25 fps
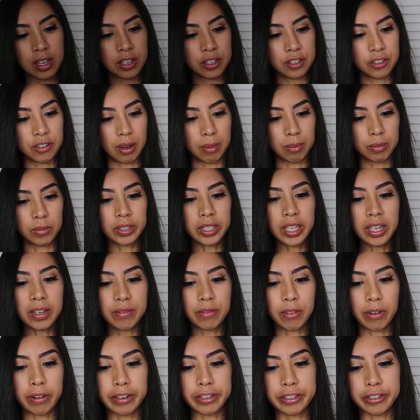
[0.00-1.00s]
So I'm looking
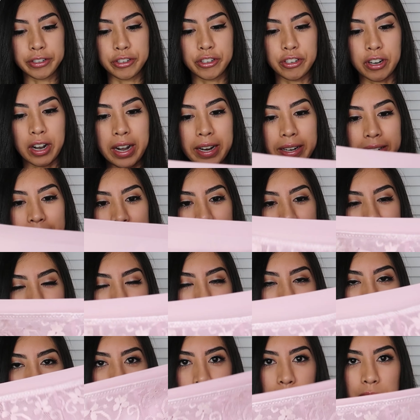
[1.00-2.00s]
forward to trying these
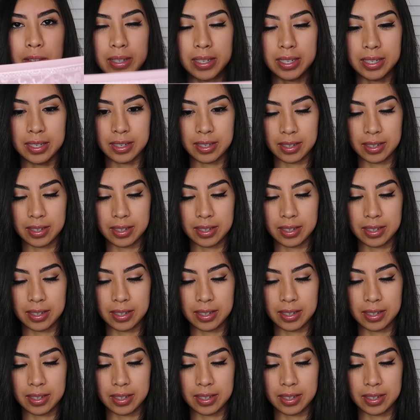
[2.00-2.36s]
out.